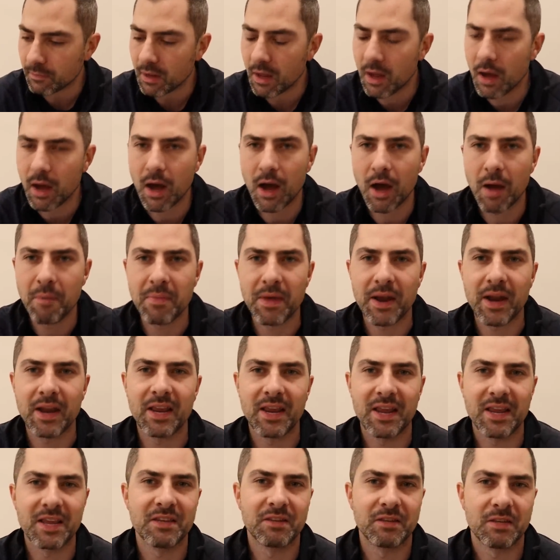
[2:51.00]
uh, that it
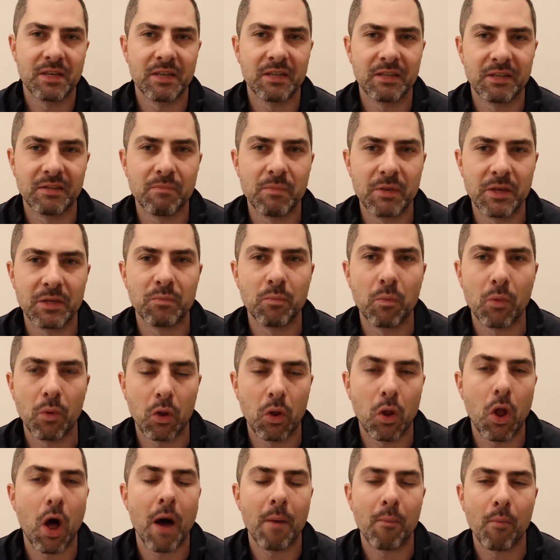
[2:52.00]
is is is a
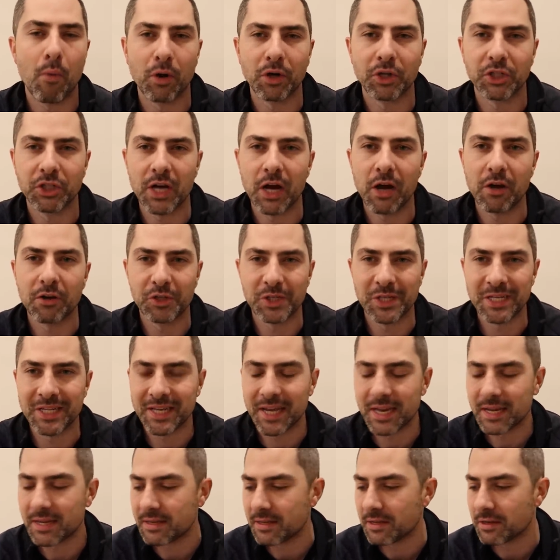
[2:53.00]
lot more challenging to
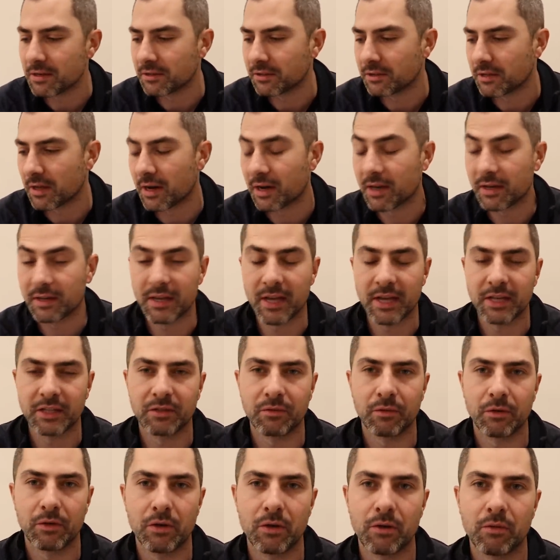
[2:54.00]
get deals done. And
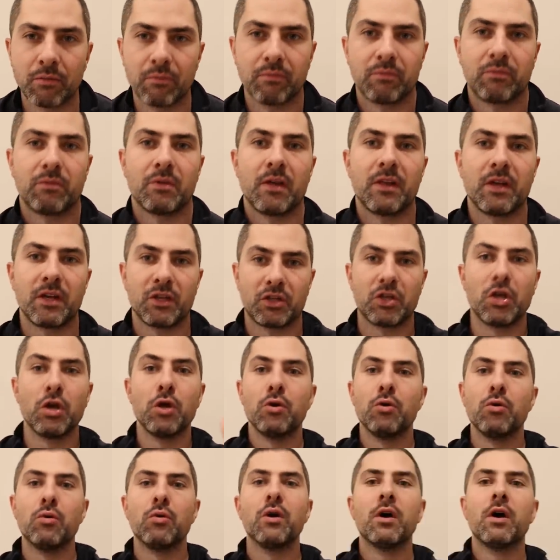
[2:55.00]
takes you know I think
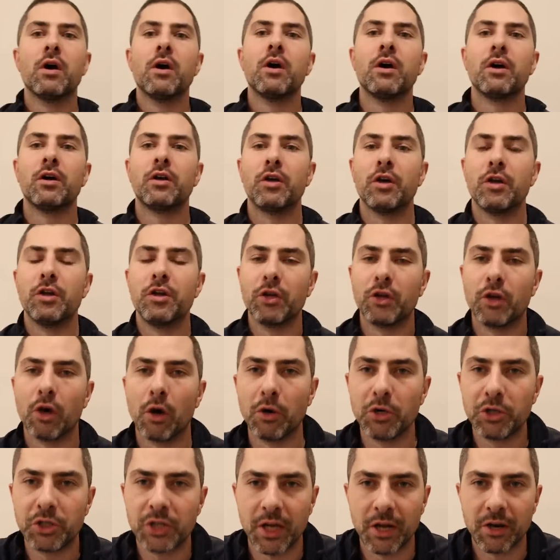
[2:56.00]
two good
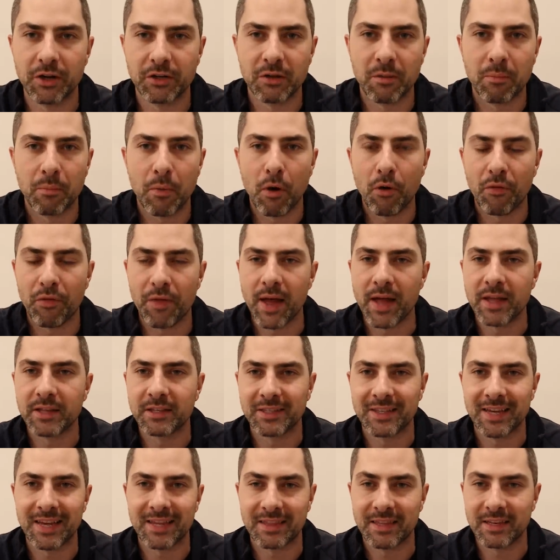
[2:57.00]
negotiators on both ends
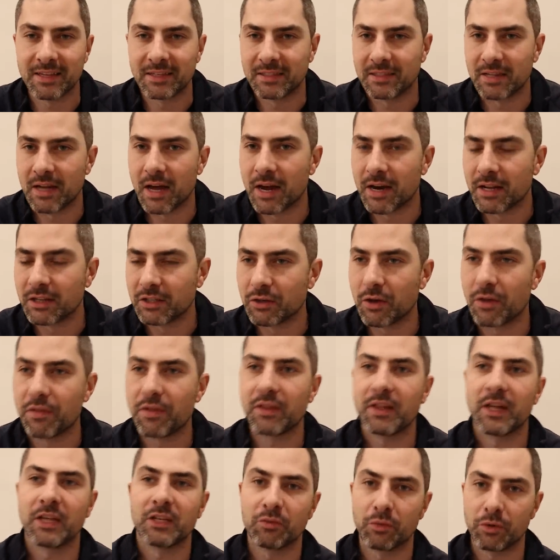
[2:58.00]
to get things done. And so I
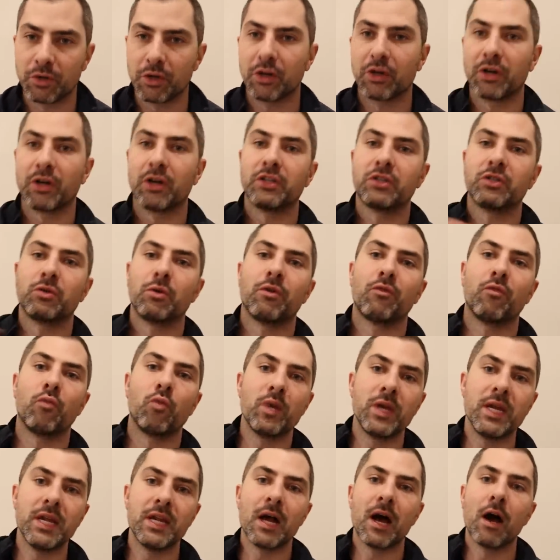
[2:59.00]
think that's where you're going to sort of
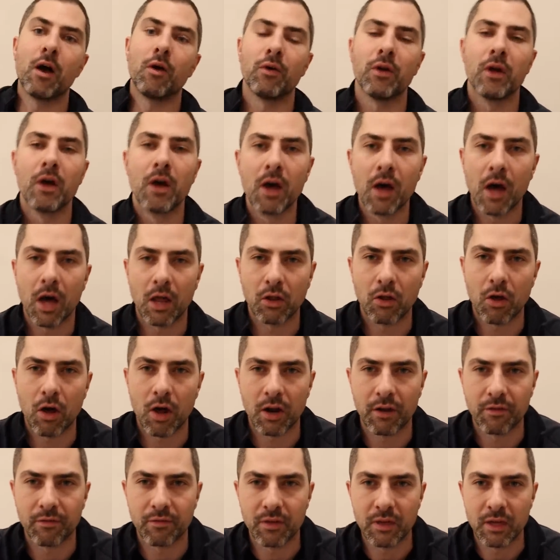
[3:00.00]
weed out a
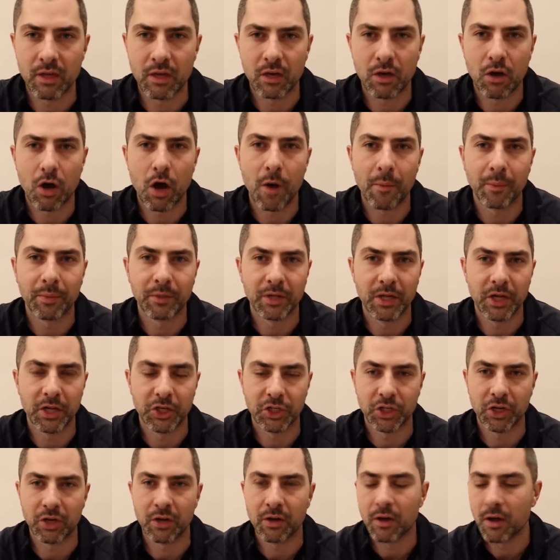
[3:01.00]
lot of the
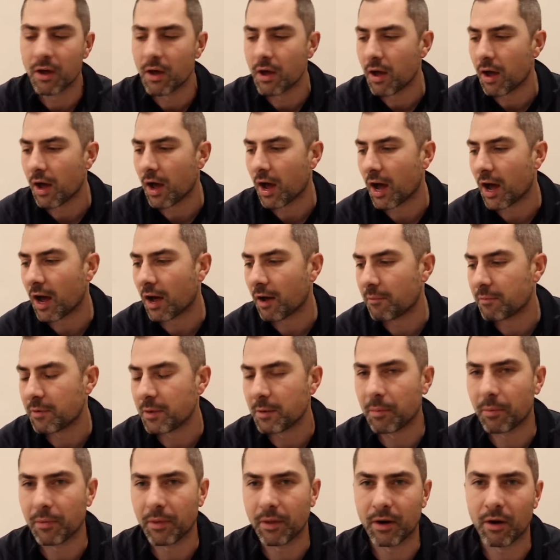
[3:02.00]
competition, uh,
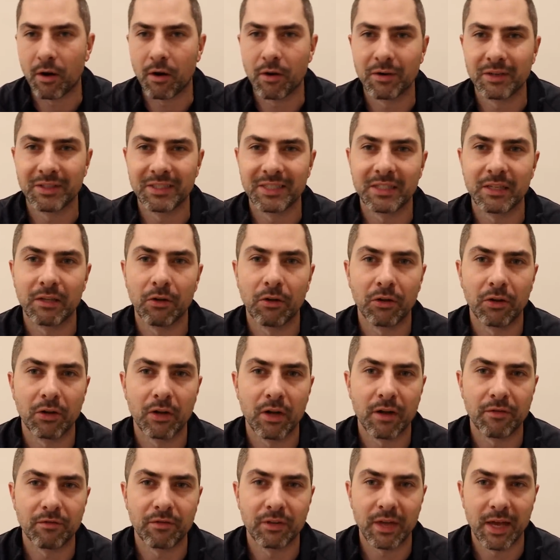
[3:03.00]
people that aren't skilled
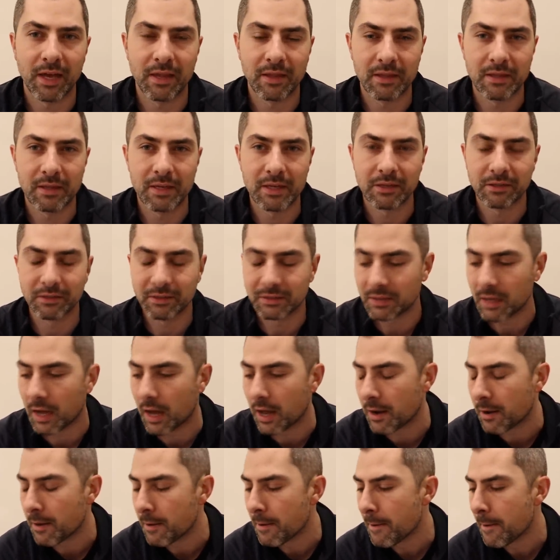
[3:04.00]
enough to get deals
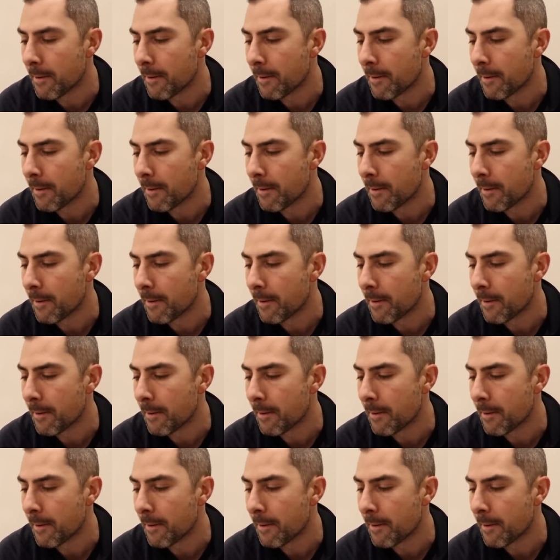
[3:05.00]
done.